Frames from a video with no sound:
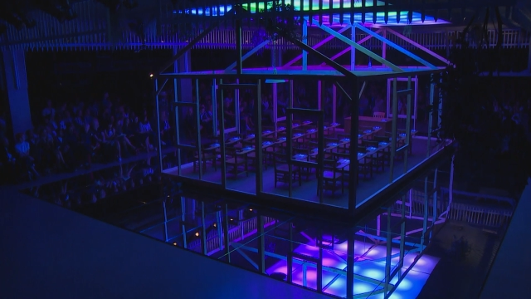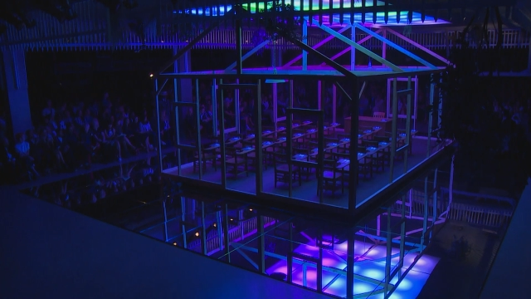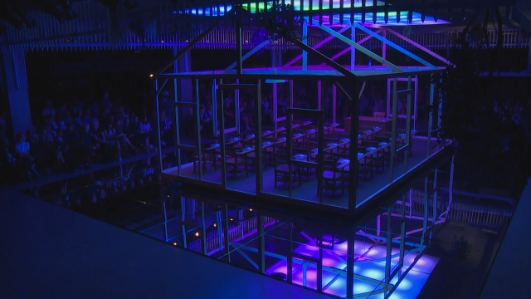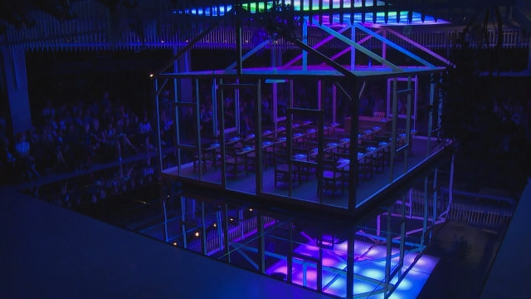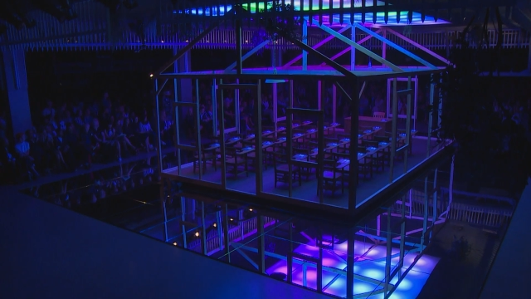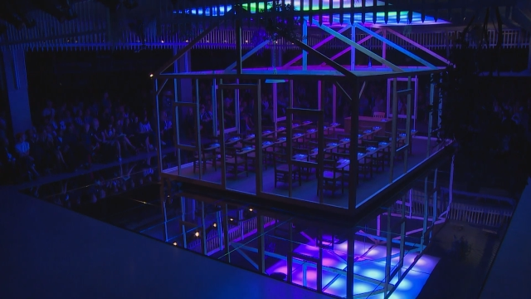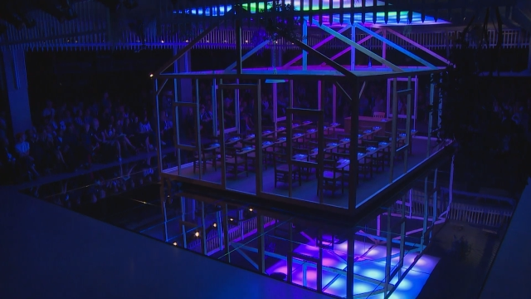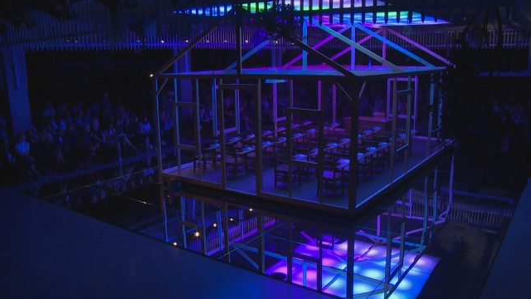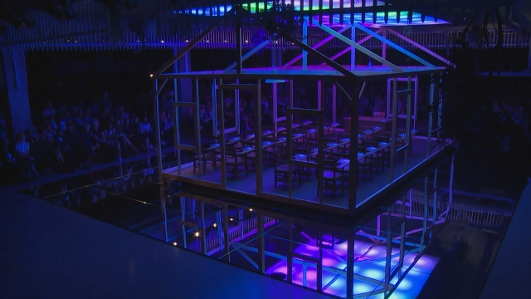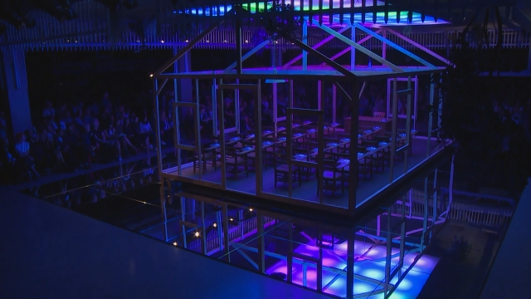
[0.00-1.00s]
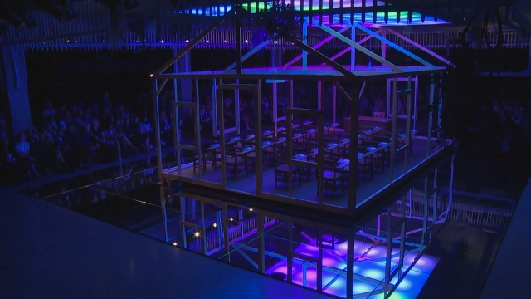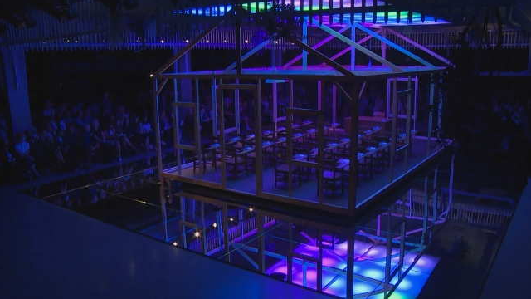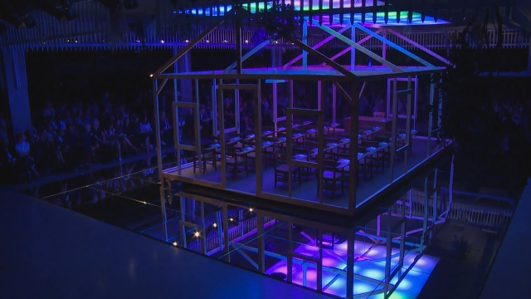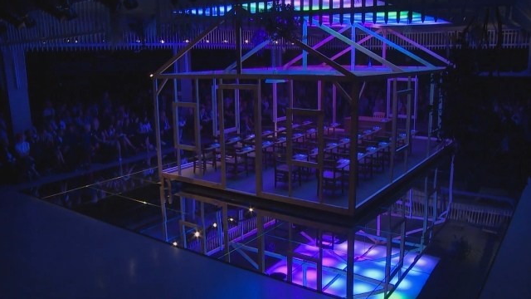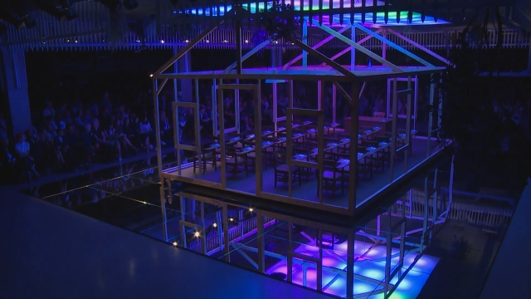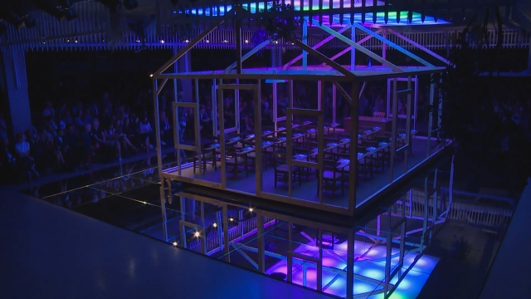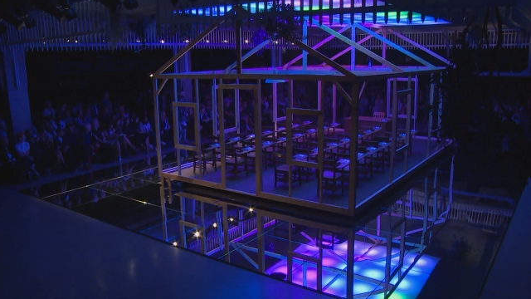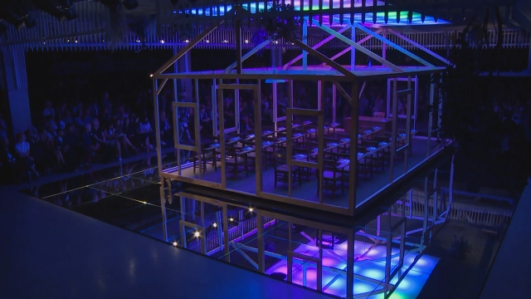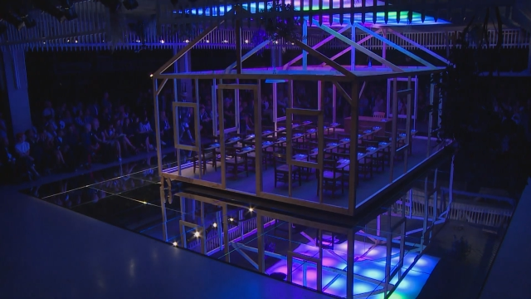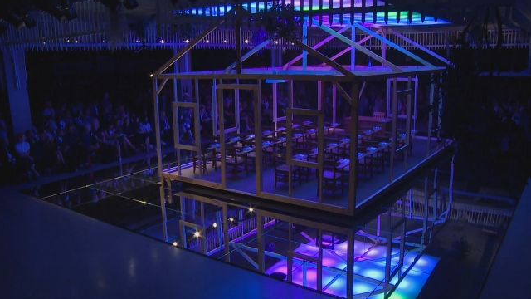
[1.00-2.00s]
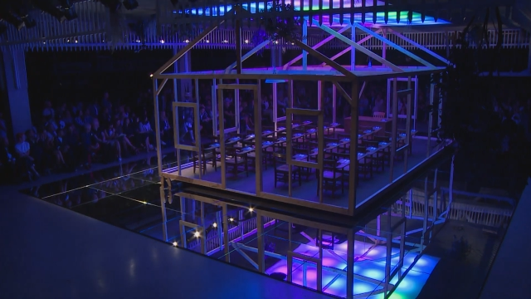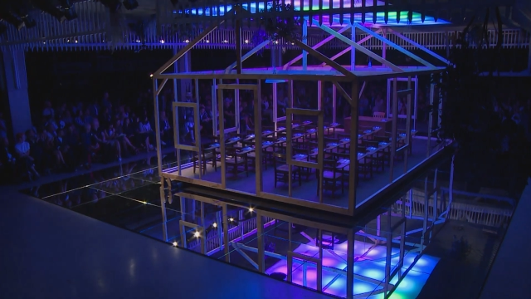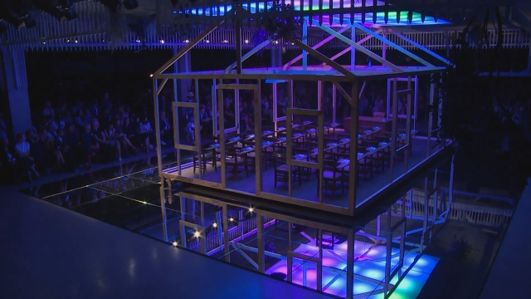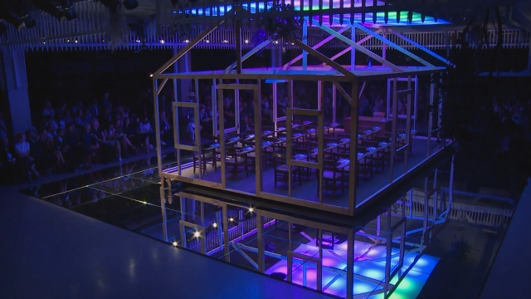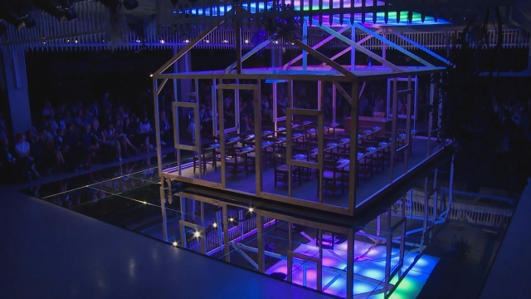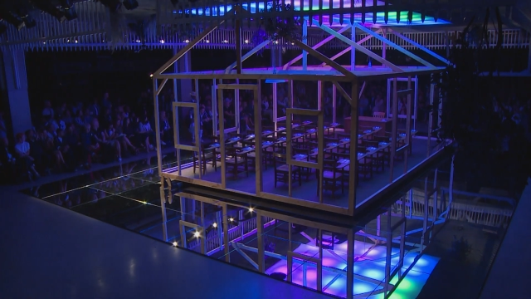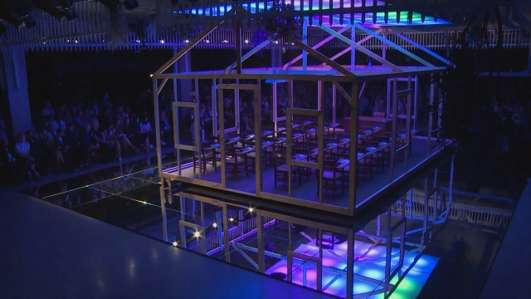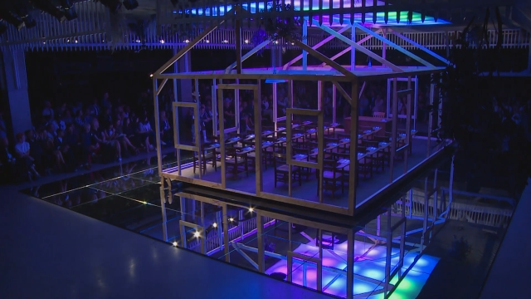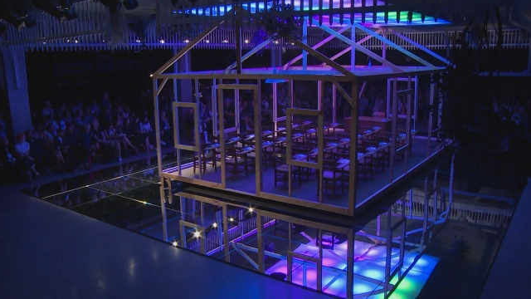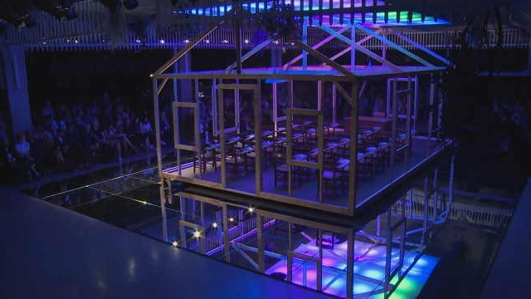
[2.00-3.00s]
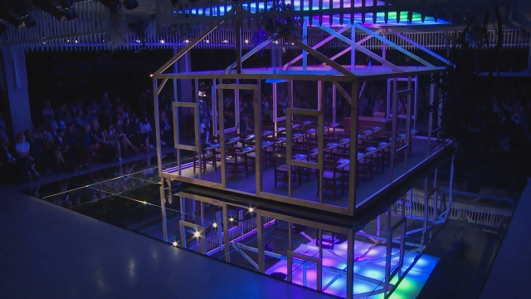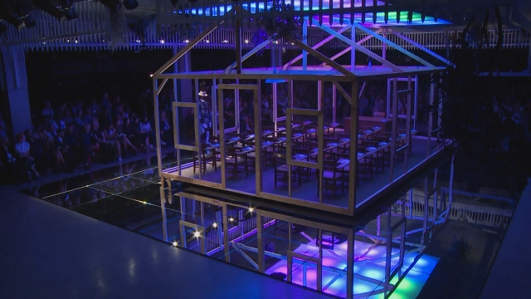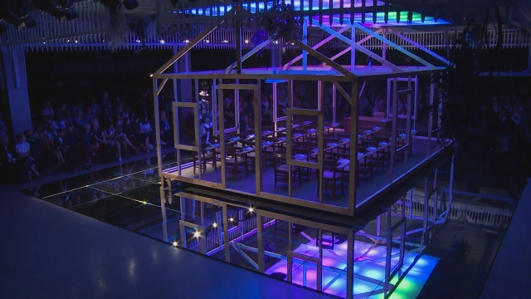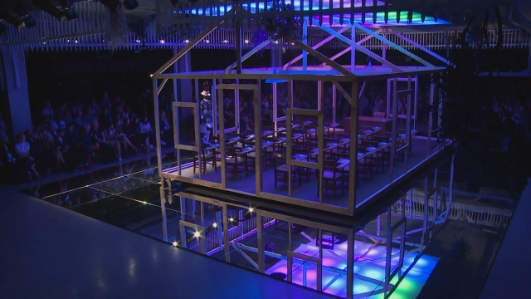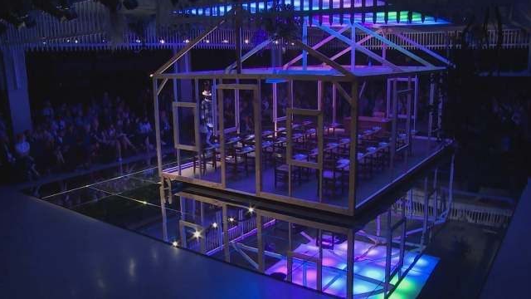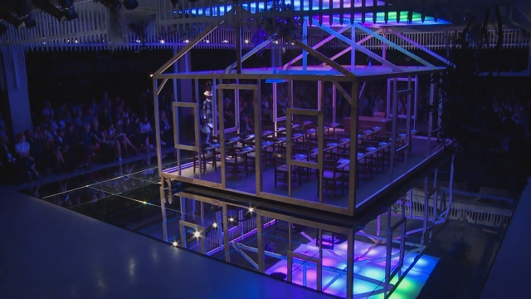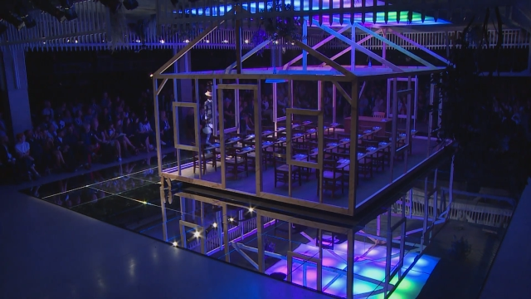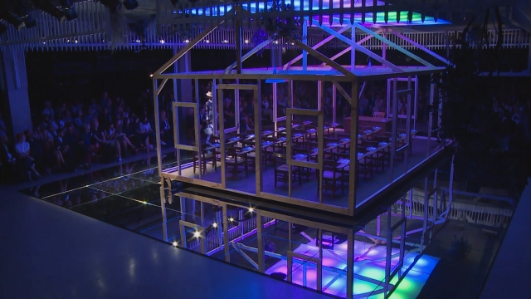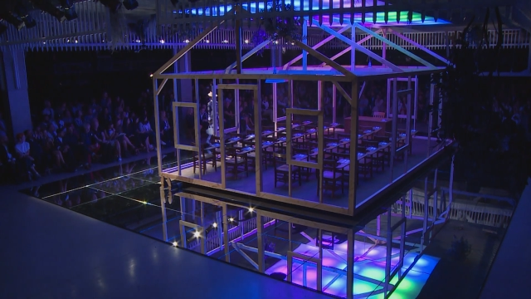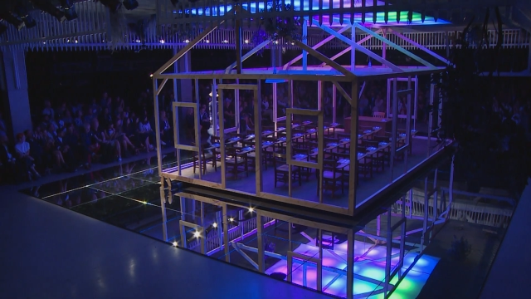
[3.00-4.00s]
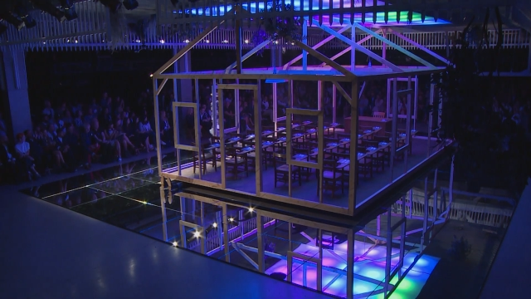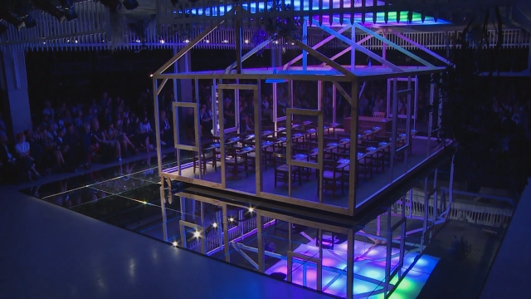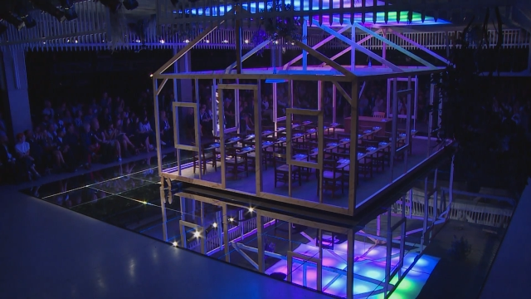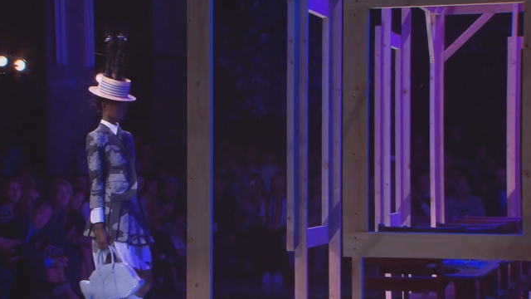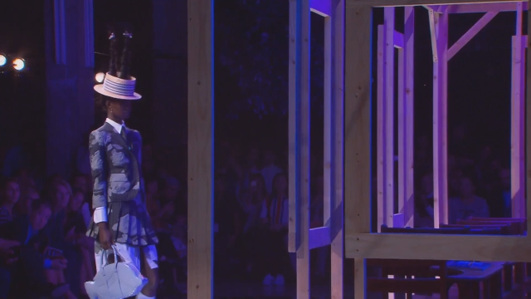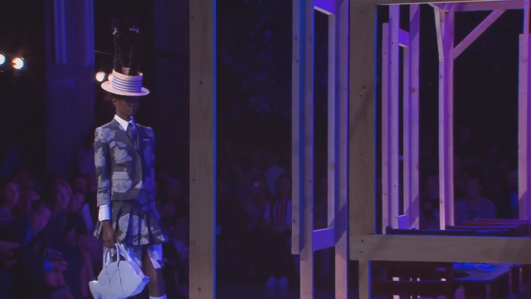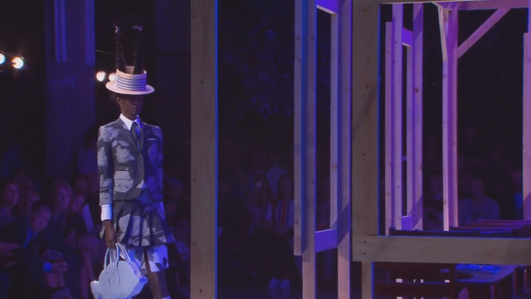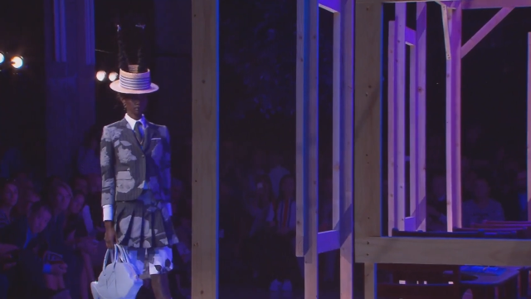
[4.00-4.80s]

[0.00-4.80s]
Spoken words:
(no speaker visible)